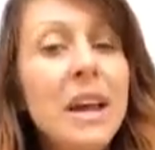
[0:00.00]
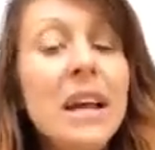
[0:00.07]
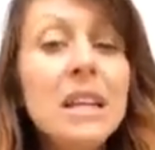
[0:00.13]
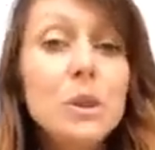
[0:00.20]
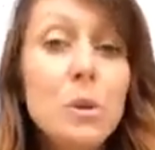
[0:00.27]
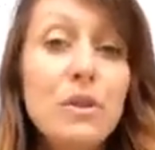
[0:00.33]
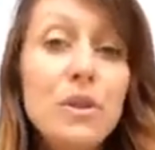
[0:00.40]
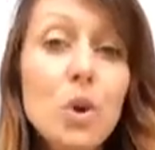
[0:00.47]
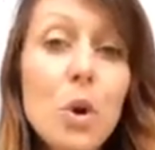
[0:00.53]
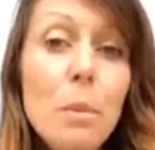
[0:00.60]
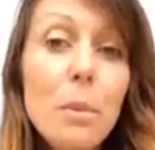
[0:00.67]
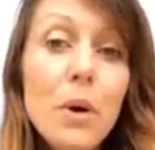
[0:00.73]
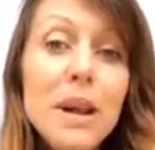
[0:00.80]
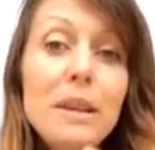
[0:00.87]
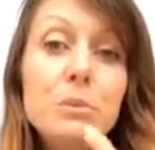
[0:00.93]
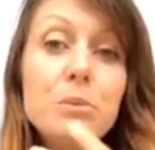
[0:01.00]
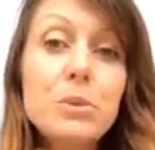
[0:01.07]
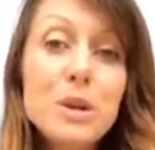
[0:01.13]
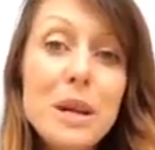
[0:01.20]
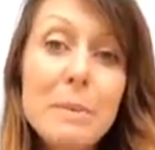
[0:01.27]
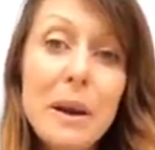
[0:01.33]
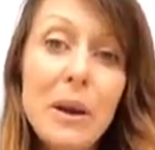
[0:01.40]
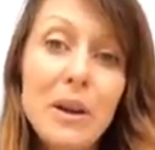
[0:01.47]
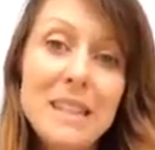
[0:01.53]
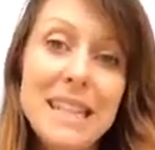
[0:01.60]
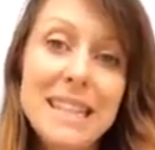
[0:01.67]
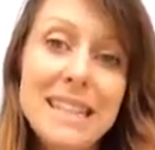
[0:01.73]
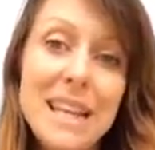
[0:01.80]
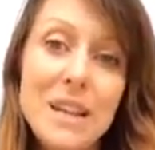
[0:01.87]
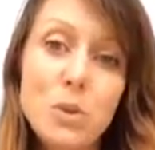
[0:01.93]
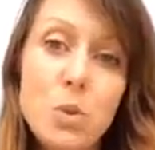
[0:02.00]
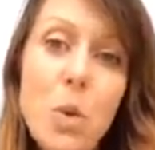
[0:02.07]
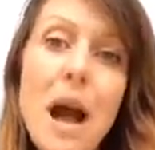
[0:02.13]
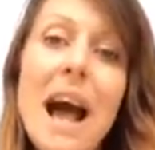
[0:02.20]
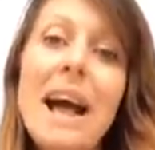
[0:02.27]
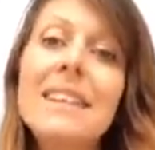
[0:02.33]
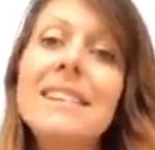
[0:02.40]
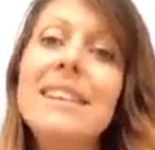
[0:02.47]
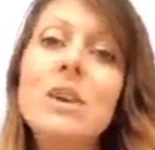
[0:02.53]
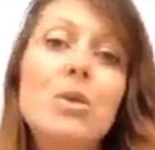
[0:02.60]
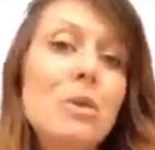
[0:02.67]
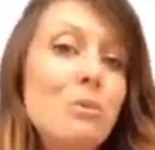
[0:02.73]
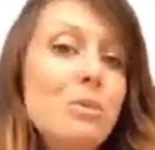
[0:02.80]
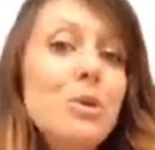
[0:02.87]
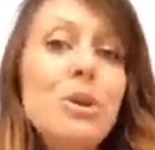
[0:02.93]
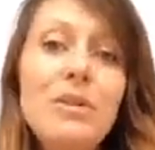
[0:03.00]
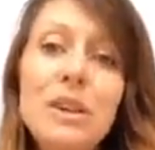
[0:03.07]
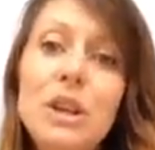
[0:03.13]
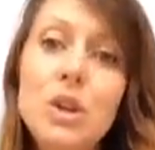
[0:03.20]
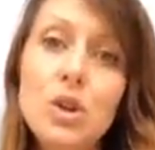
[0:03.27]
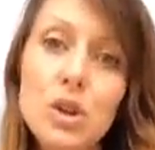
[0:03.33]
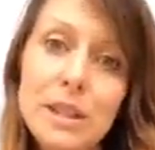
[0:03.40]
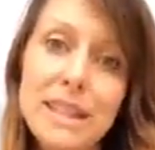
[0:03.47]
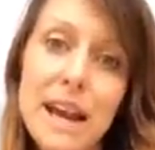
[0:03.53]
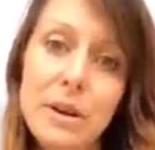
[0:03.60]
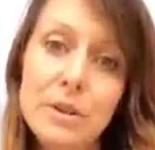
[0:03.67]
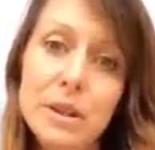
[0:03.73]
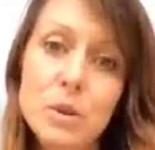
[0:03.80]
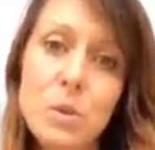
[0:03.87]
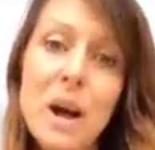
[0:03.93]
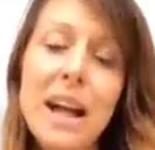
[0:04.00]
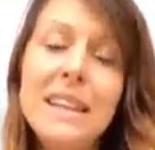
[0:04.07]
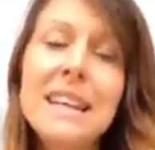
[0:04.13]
So if you're putting prebiotics in as well, you're improving your gut health as well.